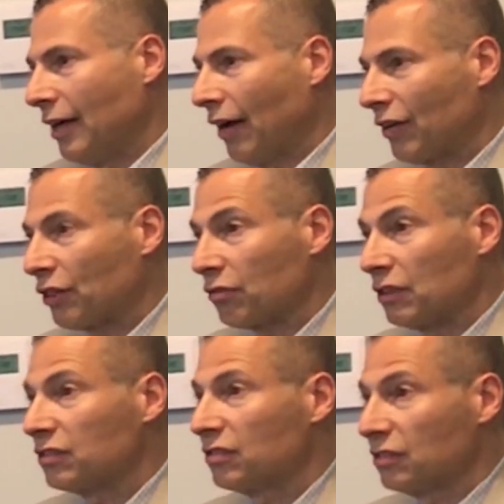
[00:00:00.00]
I've got
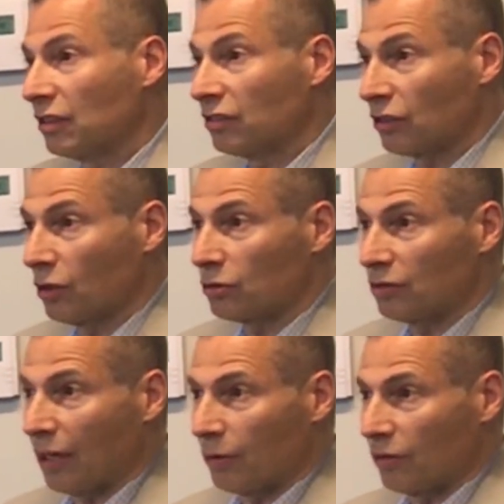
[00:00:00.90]
3 assistant
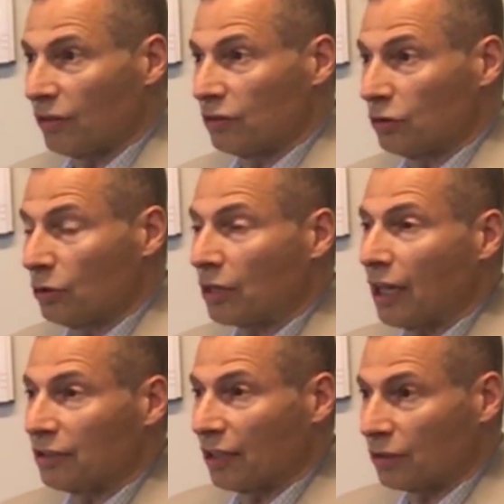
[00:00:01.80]
coaches now at the junior
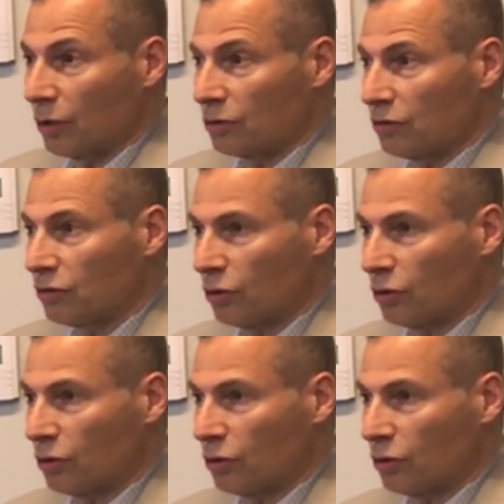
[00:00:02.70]
college head coaches,